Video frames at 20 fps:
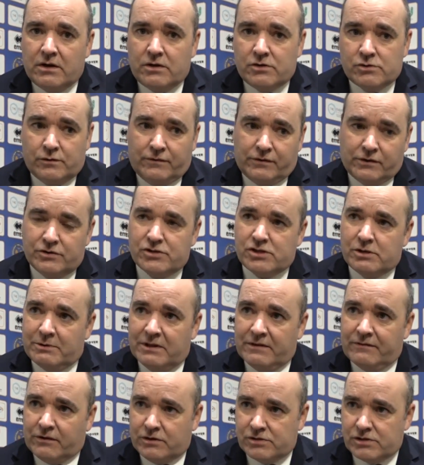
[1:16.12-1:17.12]
So for us to be
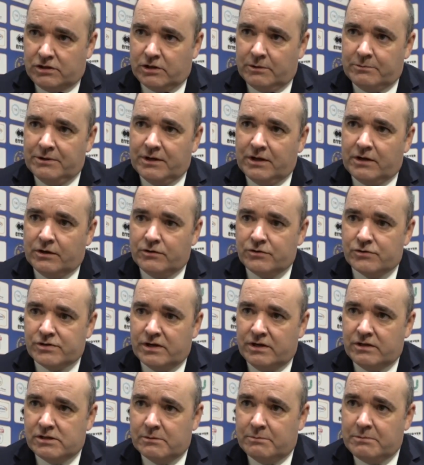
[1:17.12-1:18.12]
the first club in the
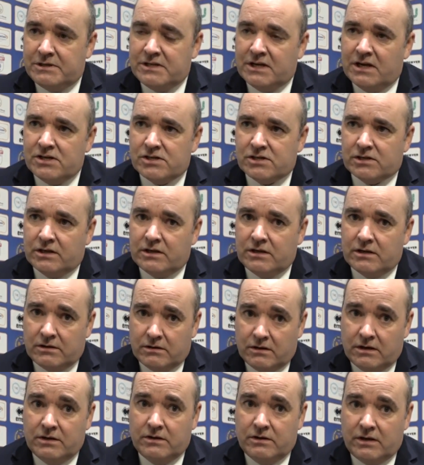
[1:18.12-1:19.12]
country to potentially,
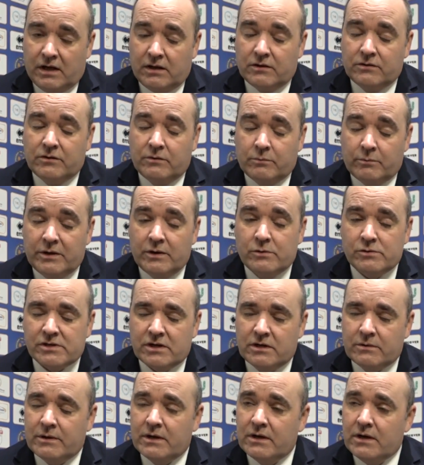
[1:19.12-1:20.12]
in England and Wales
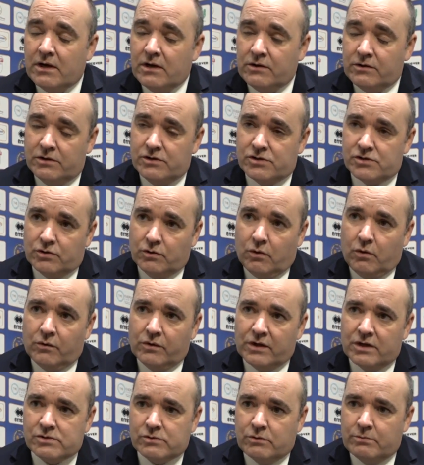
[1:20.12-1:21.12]
anyway, to install
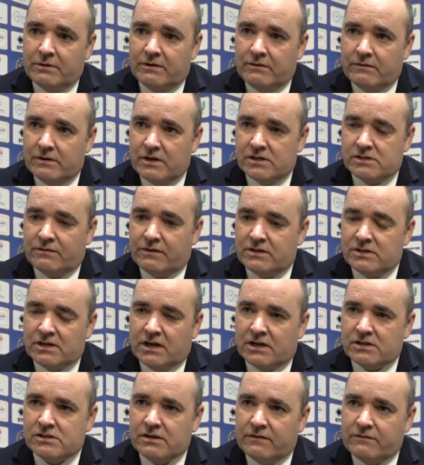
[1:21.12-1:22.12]
this would be, it's
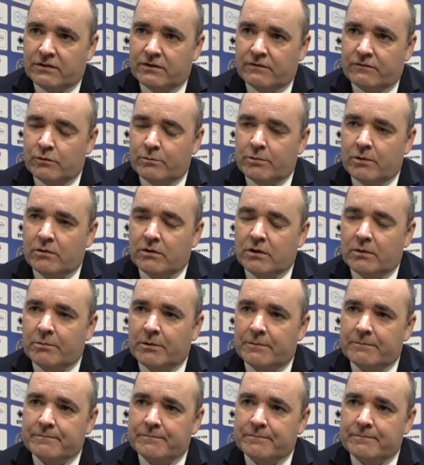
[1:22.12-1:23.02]
fantastic for the football club.